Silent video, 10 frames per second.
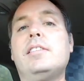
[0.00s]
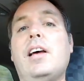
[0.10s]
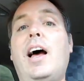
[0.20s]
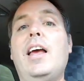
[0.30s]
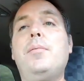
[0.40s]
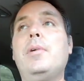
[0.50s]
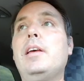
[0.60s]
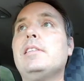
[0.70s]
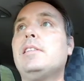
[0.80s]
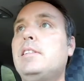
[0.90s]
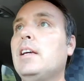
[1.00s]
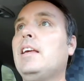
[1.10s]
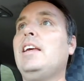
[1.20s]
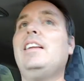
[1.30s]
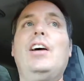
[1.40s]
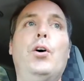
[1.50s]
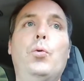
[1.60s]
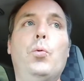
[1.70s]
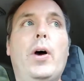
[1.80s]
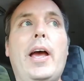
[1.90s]
Time is ticking
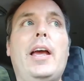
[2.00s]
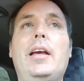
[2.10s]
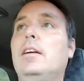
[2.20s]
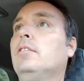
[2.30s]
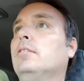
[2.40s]
away.